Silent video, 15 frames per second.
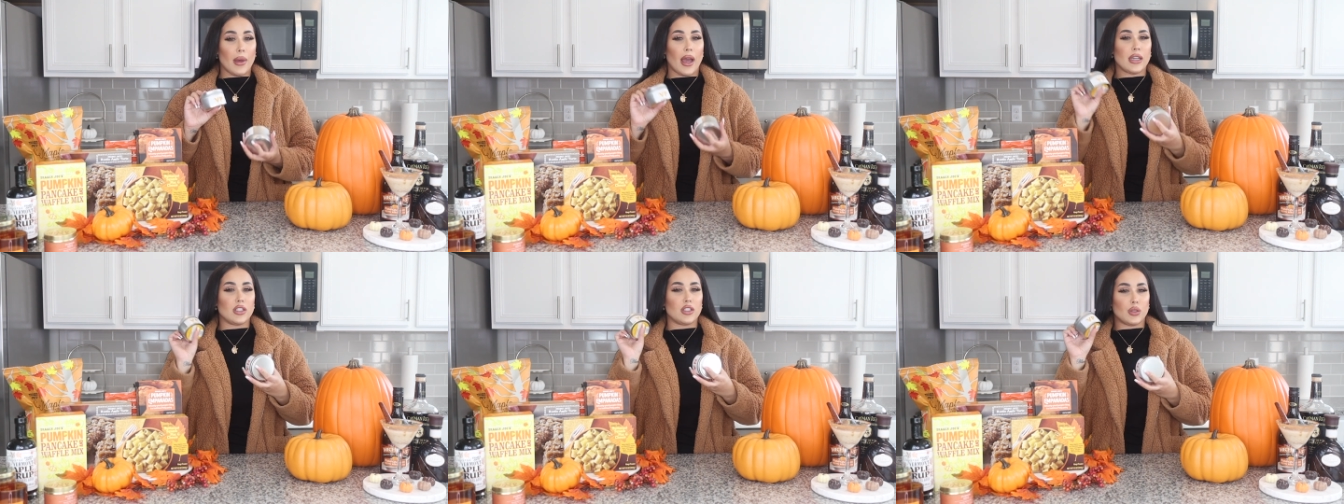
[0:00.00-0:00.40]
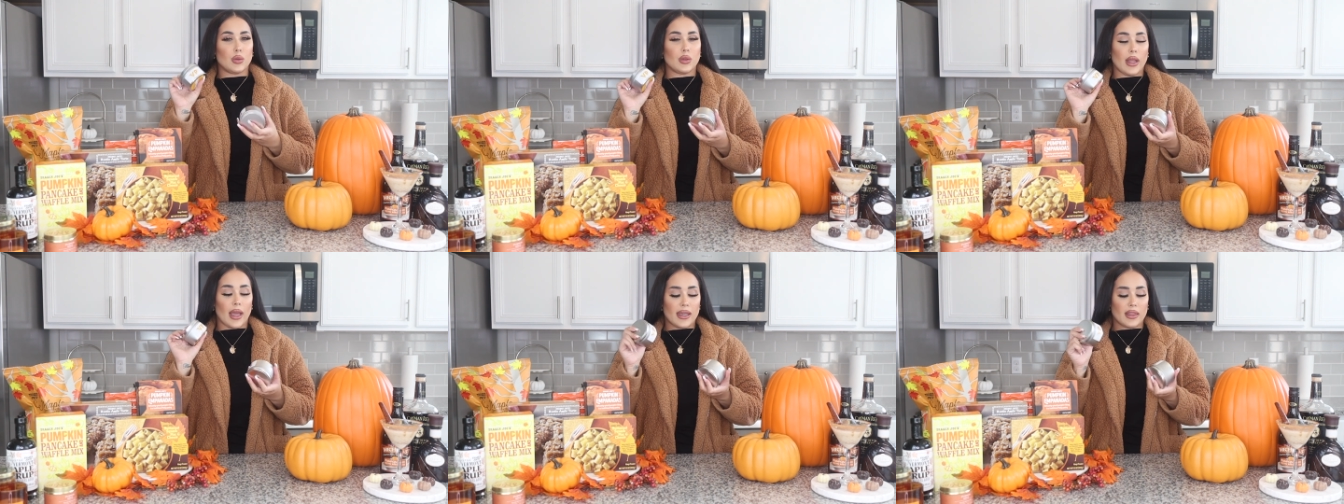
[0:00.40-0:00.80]
I do
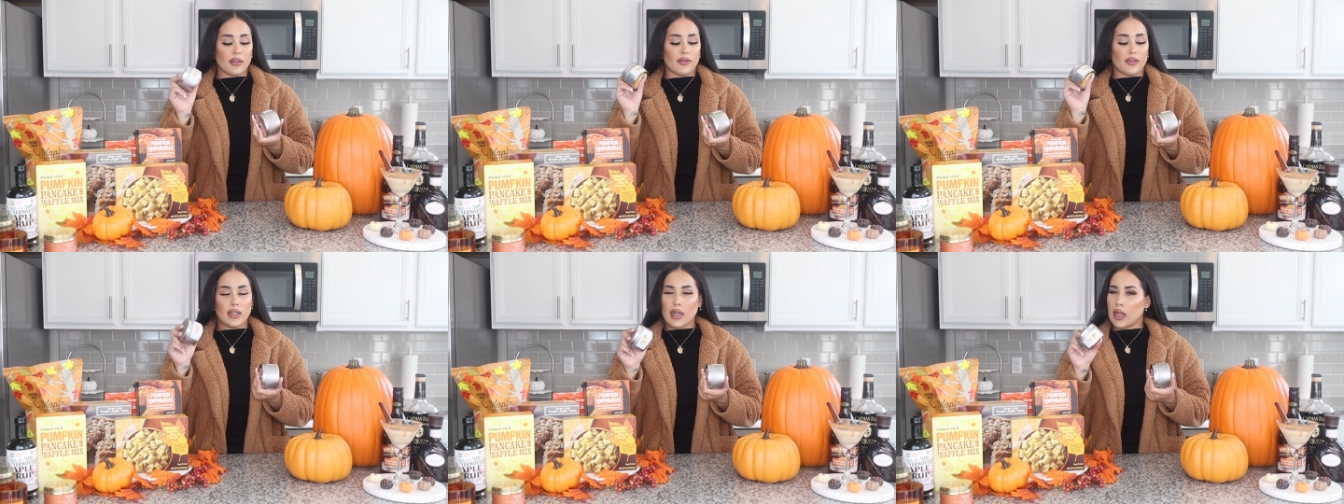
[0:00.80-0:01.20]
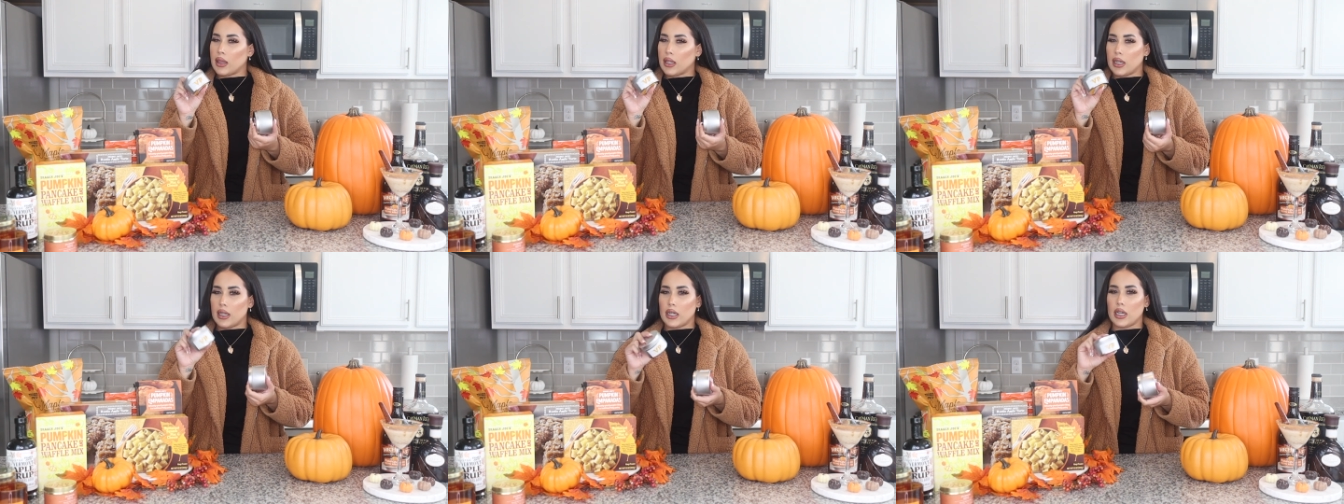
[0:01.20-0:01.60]
like the
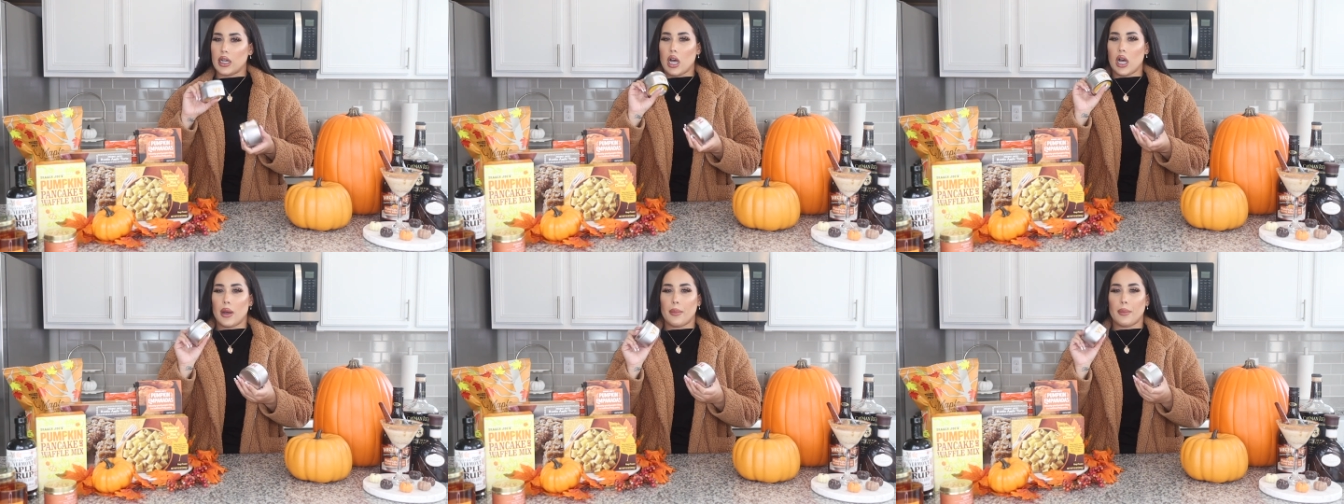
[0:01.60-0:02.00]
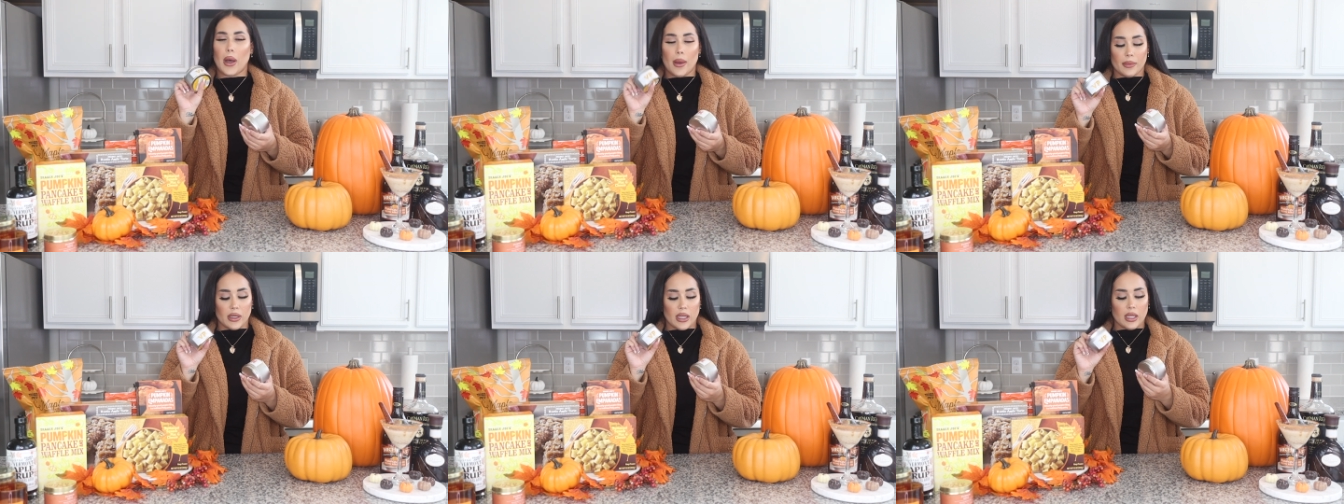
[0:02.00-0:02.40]
vanilla um,
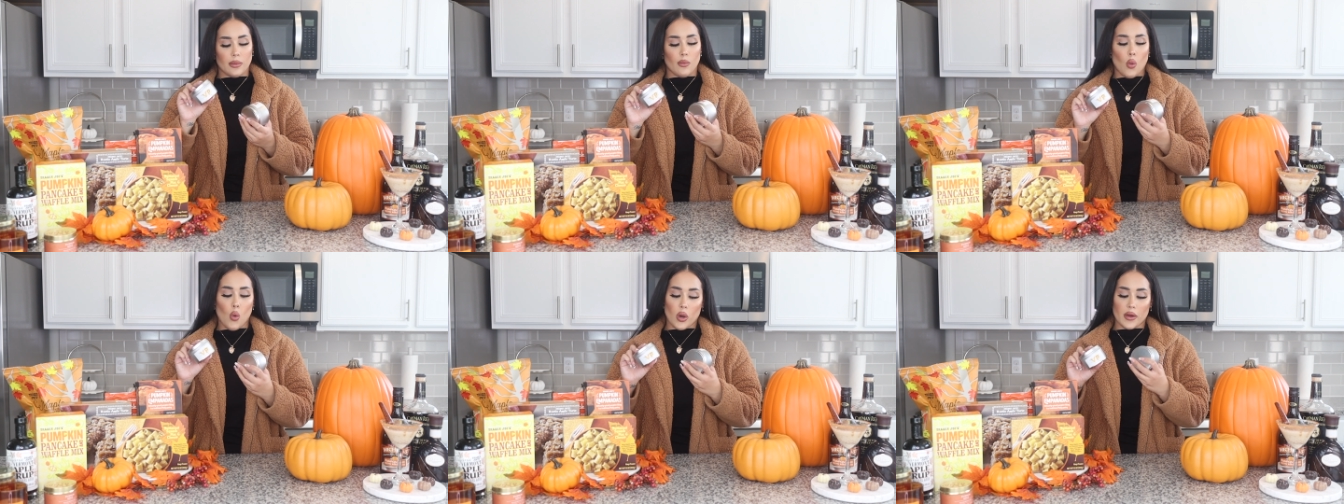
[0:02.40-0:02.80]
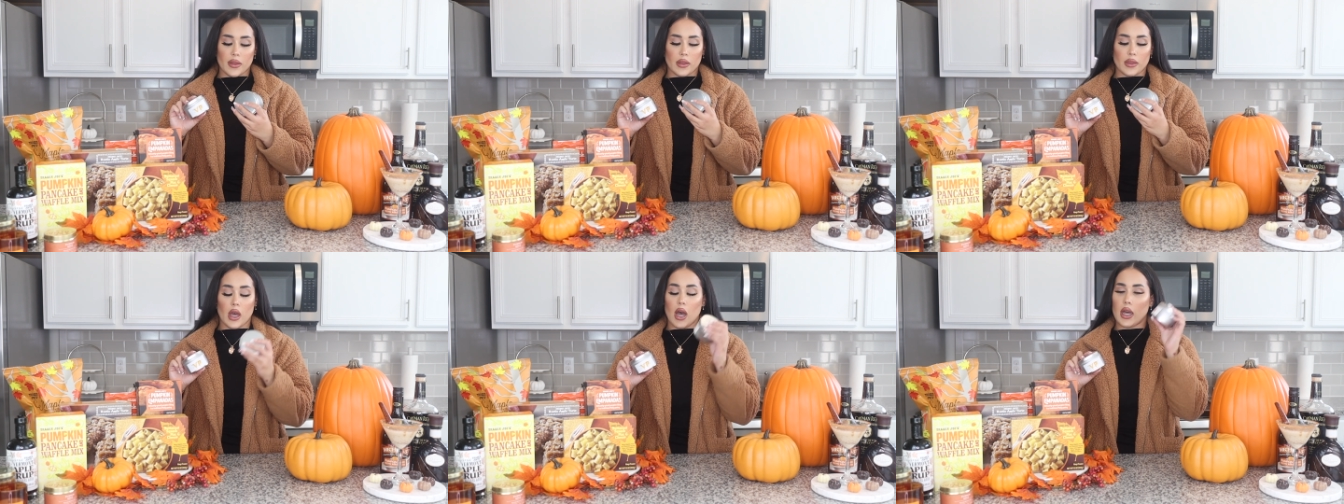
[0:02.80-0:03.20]
pumpkin more
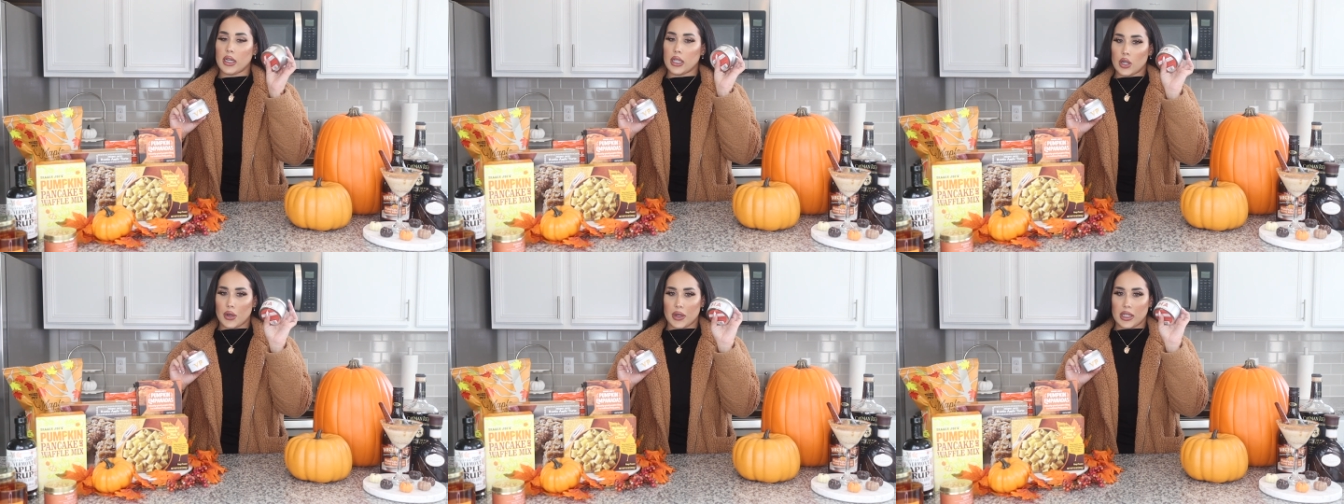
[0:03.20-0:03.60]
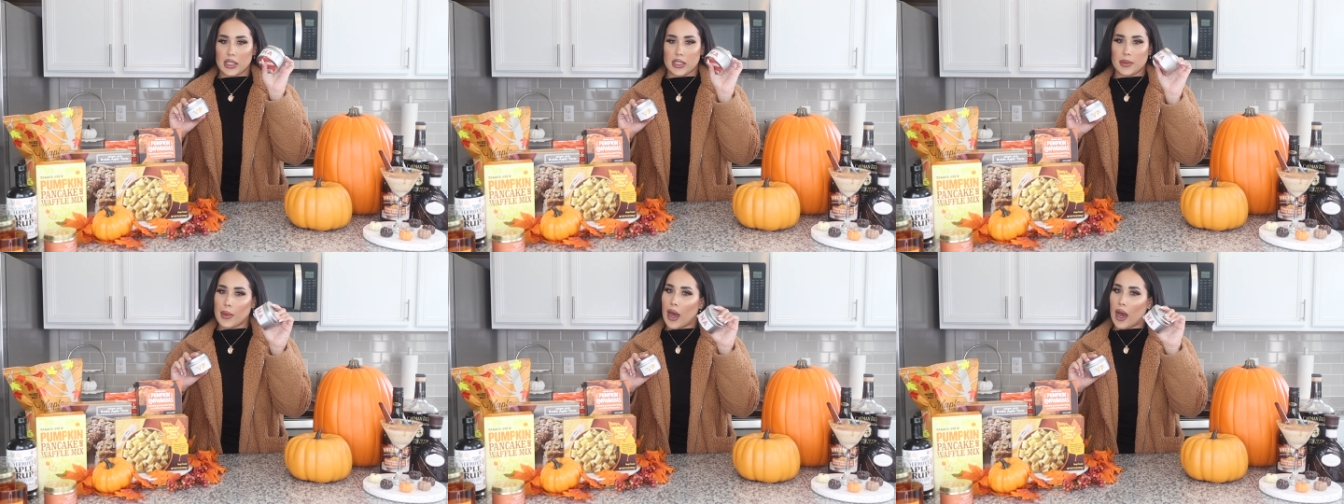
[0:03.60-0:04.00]
than the honey
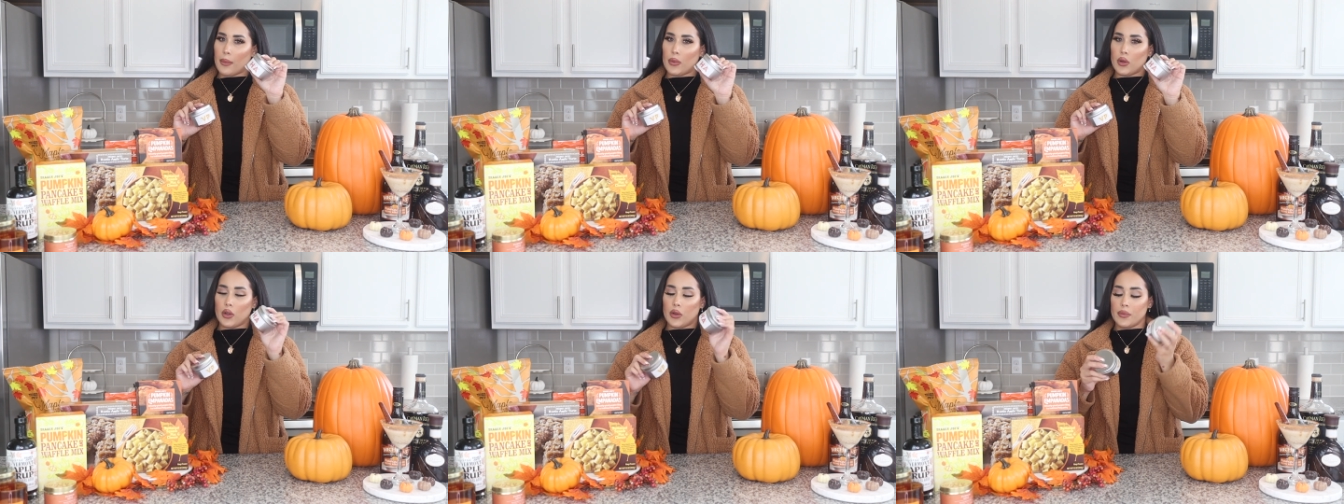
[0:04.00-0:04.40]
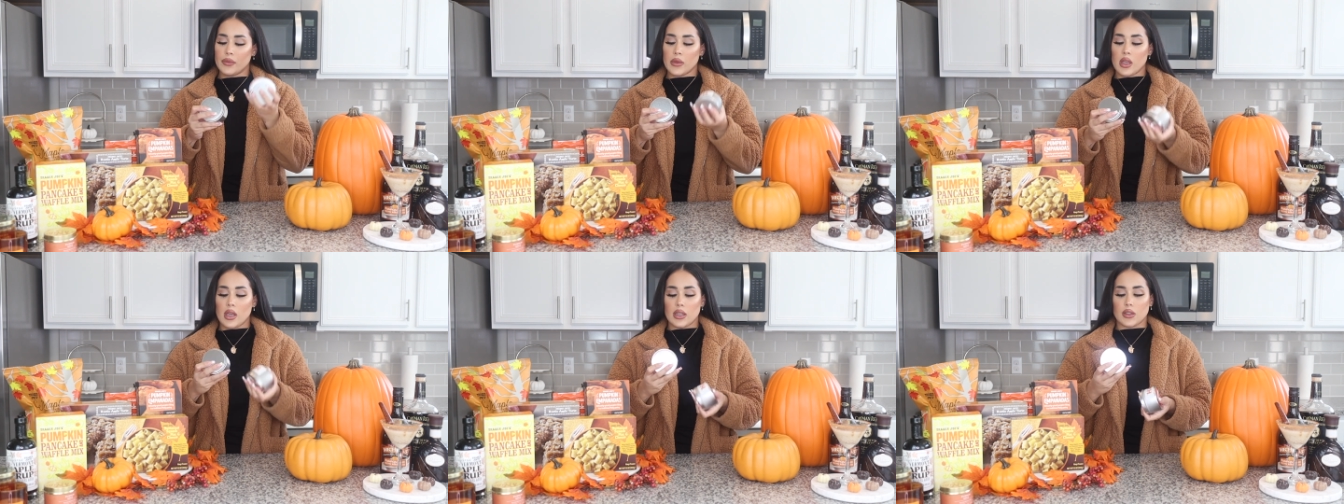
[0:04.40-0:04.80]
crisp apple.